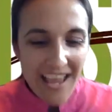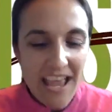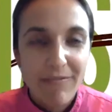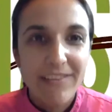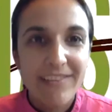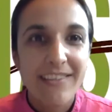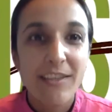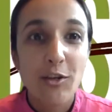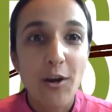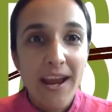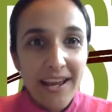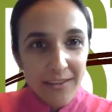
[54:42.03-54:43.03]
If it's in the
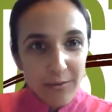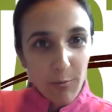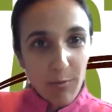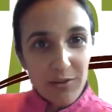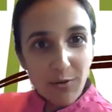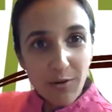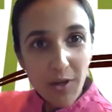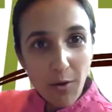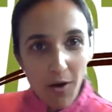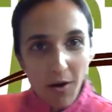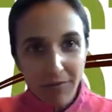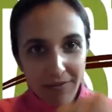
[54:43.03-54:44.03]
grains, we want you to go
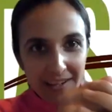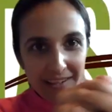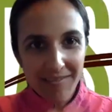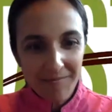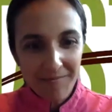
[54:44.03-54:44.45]
golfing.